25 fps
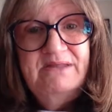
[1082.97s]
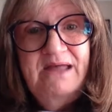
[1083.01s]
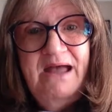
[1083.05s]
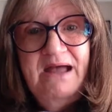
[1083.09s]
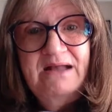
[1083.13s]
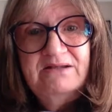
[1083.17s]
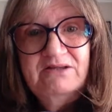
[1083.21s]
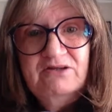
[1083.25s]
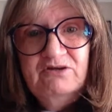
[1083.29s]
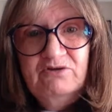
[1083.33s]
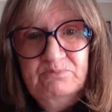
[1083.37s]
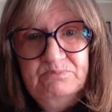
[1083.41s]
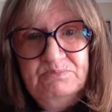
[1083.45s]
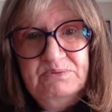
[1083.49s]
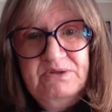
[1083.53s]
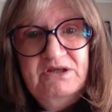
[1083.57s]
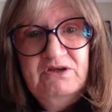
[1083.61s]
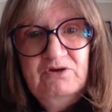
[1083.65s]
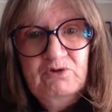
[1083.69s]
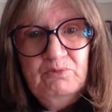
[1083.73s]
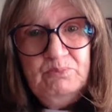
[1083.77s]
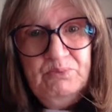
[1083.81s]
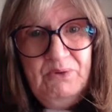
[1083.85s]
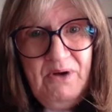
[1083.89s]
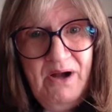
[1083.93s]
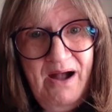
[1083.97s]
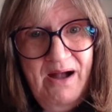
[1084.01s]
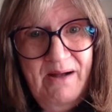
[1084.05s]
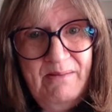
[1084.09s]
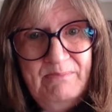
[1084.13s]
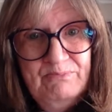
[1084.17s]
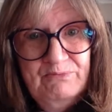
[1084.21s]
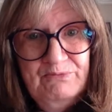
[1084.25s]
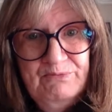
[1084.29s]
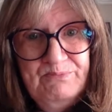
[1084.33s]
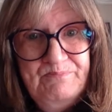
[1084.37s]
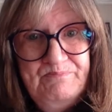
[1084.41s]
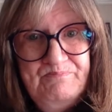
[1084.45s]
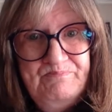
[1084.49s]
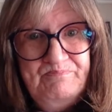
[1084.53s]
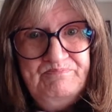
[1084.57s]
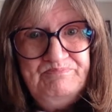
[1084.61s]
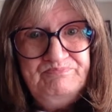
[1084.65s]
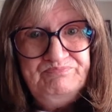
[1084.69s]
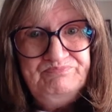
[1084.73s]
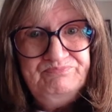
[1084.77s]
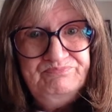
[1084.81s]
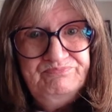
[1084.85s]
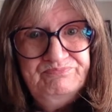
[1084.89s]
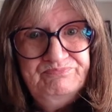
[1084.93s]
that could be your problem
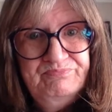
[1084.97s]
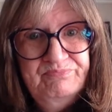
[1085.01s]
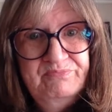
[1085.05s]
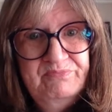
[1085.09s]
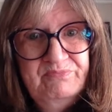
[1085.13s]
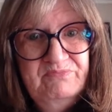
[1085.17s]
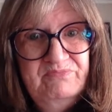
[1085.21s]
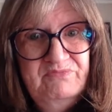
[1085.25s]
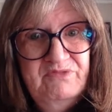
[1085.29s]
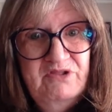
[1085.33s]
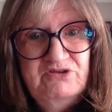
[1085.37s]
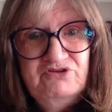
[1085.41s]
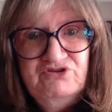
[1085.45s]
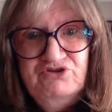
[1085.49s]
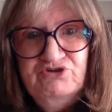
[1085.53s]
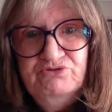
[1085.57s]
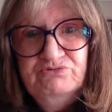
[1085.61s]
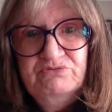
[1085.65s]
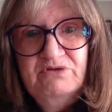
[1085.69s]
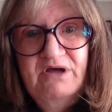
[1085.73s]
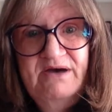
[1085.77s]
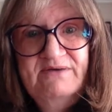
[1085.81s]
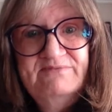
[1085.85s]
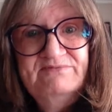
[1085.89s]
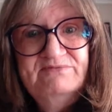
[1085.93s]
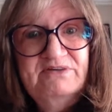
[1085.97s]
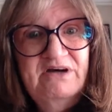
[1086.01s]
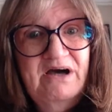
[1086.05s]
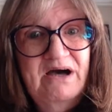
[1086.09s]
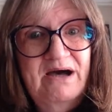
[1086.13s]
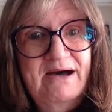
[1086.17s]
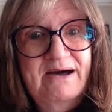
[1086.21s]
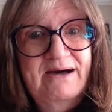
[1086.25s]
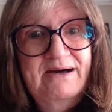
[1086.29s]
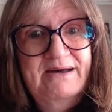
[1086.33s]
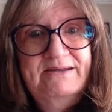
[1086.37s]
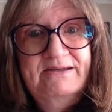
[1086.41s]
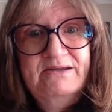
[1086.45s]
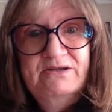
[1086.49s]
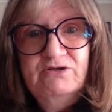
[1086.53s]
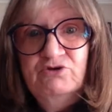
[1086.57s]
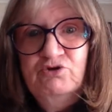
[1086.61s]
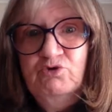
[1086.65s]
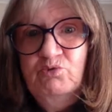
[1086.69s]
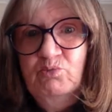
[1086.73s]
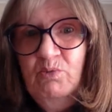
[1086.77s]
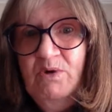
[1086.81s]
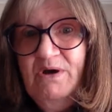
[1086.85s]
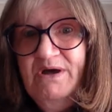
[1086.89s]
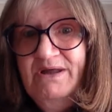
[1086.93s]
that you love God and
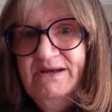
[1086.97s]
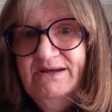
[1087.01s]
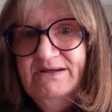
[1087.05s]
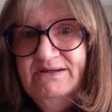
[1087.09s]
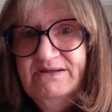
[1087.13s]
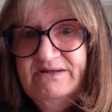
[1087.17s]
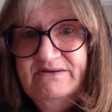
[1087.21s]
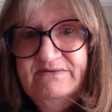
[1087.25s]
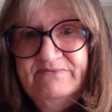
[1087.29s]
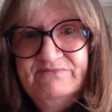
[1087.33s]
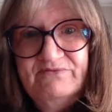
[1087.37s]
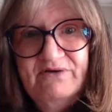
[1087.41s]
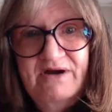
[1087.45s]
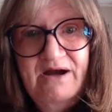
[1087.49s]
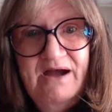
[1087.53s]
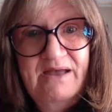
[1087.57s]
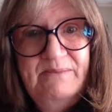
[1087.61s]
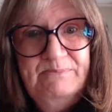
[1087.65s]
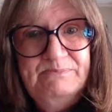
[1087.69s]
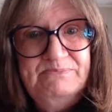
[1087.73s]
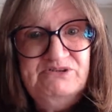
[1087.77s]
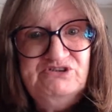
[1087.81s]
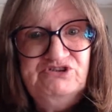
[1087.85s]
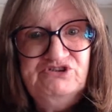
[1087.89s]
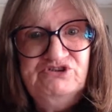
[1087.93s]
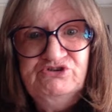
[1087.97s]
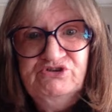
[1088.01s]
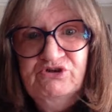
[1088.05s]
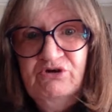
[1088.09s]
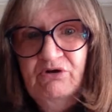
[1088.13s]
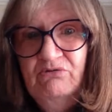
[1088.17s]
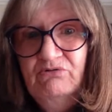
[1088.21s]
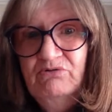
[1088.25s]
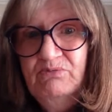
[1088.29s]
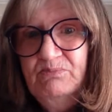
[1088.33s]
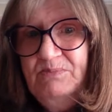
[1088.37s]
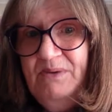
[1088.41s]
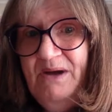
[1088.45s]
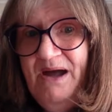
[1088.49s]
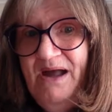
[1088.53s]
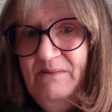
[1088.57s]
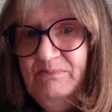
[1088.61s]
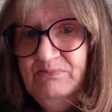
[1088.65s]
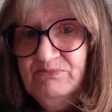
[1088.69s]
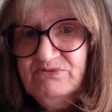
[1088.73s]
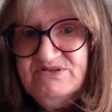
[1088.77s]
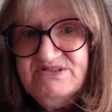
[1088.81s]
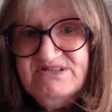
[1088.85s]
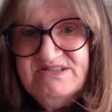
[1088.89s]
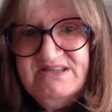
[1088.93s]
you want to live right, but you know the
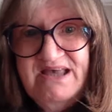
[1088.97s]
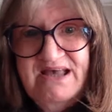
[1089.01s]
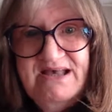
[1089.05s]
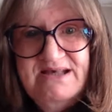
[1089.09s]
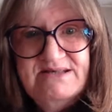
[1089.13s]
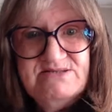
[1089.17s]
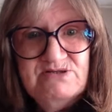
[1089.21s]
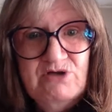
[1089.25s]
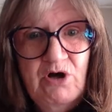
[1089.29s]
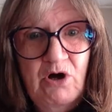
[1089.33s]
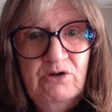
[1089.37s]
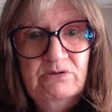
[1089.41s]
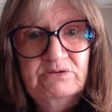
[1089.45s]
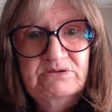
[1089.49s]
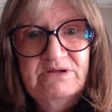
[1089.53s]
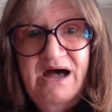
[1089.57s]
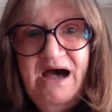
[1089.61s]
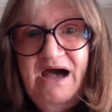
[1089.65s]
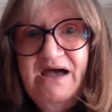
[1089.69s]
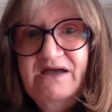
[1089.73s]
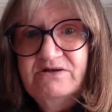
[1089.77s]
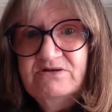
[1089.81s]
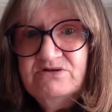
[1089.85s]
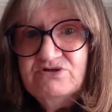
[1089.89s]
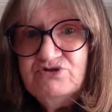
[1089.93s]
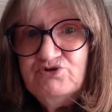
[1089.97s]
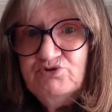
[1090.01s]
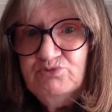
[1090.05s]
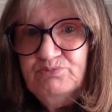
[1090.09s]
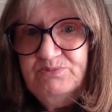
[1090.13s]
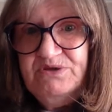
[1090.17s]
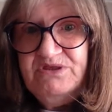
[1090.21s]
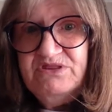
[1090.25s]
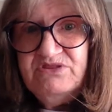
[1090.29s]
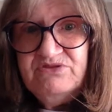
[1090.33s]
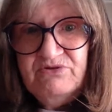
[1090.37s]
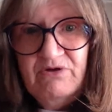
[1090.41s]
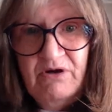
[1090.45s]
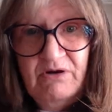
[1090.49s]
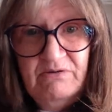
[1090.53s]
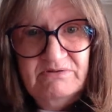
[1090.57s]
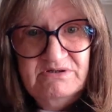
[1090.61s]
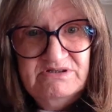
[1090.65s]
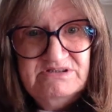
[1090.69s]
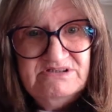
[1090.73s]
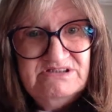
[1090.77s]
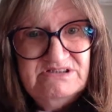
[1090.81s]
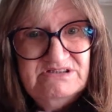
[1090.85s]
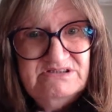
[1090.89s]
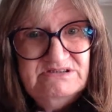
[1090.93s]
Bible says all liars will be thrown
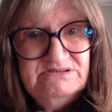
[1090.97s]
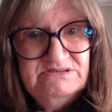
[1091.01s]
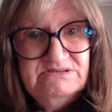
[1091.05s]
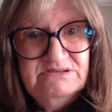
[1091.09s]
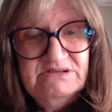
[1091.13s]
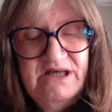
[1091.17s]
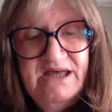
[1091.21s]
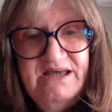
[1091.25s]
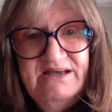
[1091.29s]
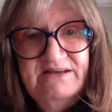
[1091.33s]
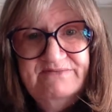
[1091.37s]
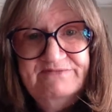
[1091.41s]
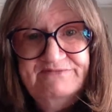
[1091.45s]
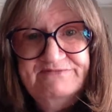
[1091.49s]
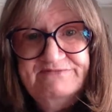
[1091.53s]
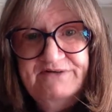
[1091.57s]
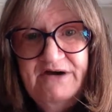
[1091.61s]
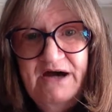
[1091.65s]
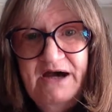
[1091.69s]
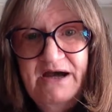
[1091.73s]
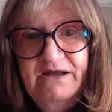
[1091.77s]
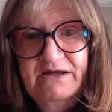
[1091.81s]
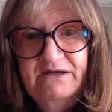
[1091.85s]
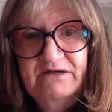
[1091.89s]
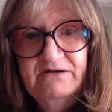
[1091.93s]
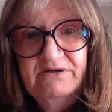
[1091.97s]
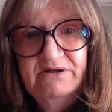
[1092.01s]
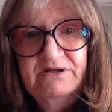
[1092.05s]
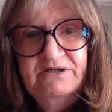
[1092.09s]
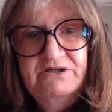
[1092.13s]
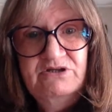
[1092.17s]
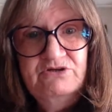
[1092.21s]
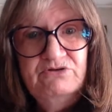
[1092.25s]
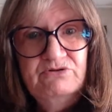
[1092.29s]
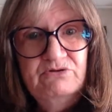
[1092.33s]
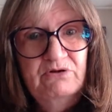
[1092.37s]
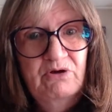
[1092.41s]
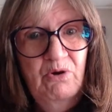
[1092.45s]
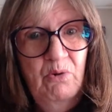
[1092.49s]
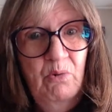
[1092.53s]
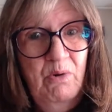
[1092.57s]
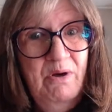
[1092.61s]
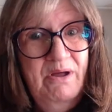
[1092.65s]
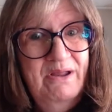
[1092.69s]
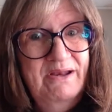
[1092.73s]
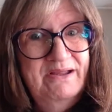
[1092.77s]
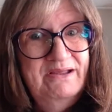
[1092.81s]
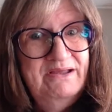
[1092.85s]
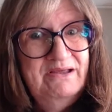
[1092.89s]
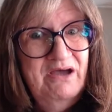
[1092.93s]
into the lake of fire and you don't
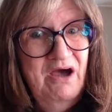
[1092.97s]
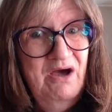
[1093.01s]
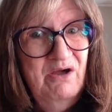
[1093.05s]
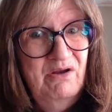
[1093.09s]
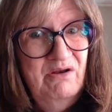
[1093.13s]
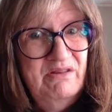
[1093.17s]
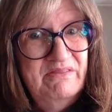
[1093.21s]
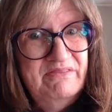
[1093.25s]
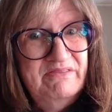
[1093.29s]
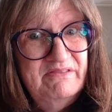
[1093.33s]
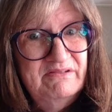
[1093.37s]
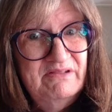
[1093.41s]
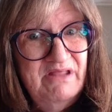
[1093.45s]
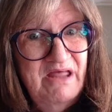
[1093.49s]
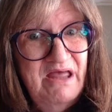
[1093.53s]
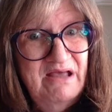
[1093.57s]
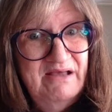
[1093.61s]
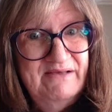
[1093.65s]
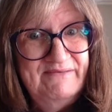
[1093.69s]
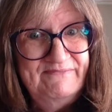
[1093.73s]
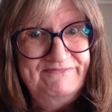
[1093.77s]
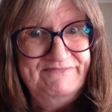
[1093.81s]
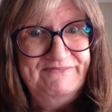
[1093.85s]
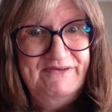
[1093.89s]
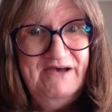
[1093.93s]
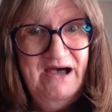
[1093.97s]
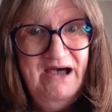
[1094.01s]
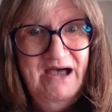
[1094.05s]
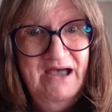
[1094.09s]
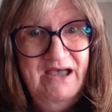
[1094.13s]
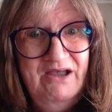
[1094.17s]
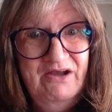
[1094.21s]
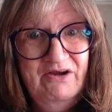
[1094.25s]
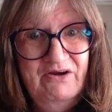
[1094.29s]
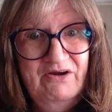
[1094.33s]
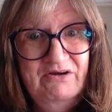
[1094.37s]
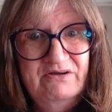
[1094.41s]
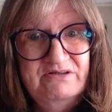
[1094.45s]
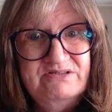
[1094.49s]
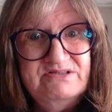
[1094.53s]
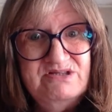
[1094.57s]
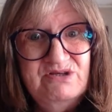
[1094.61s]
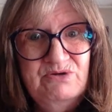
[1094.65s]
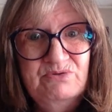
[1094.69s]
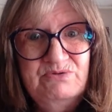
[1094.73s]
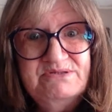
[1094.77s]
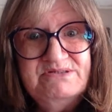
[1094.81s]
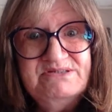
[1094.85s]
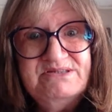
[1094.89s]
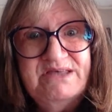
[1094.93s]
want to go to the lake of fire.
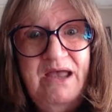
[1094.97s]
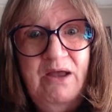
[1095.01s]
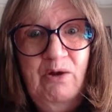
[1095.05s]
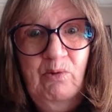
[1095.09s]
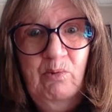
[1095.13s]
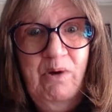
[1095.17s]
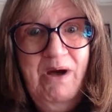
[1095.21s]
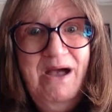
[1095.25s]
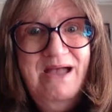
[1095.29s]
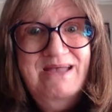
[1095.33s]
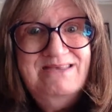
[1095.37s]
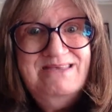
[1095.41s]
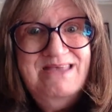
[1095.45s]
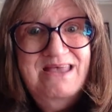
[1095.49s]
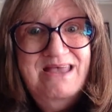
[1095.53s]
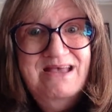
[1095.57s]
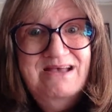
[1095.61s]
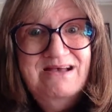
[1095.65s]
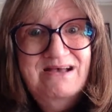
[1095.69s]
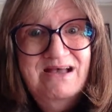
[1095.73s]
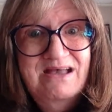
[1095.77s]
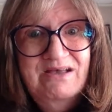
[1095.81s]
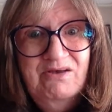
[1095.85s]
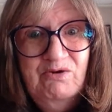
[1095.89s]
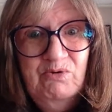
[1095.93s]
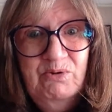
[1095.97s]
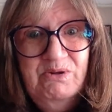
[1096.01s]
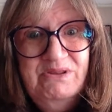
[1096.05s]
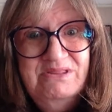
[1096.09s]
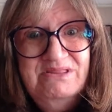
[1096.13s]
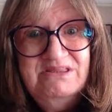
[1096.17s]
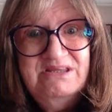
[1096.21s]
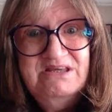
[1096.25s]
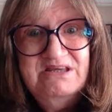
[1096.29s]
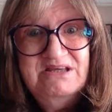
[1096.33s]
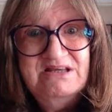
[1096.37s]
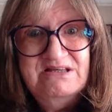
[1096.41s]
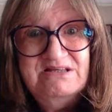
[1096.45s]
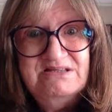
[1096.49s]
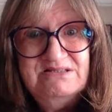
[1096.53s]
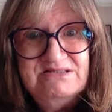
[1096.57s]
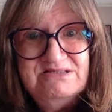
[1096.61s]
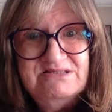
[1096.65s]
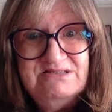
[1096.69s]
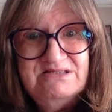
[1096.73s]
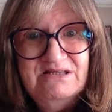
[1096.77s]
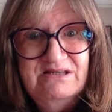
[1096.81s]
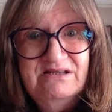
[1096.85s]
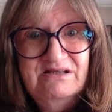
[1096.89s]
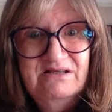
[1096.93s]
So it's like, why can't I quit
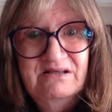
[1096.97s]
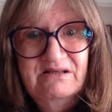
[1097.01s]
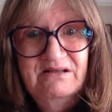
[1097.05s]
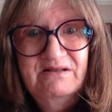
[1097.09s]
this?